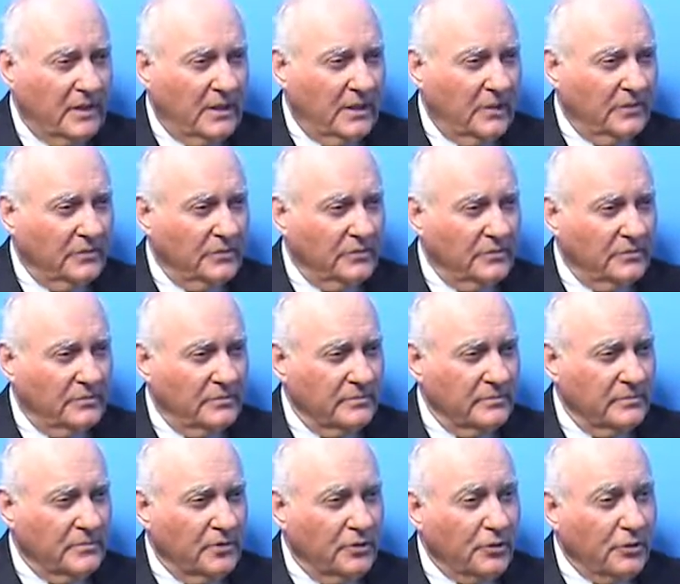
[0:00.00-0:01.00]

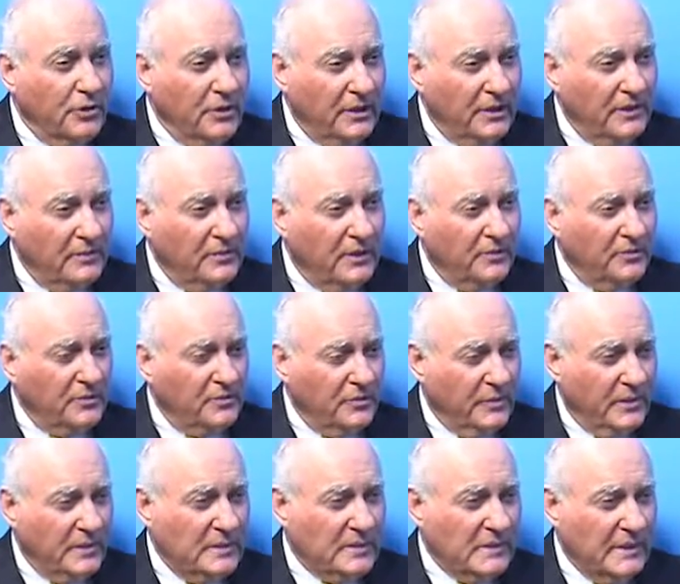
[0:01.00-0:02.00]
130,
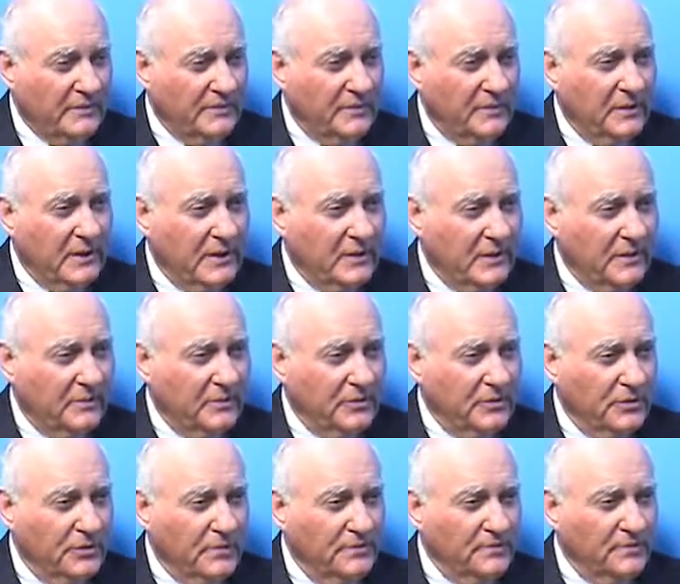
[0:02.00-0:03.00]
127, that
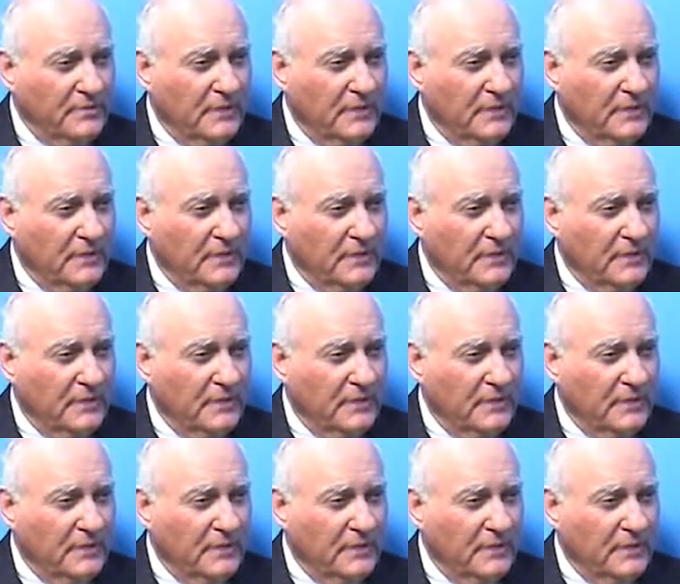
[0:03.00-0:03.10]
neighborhood.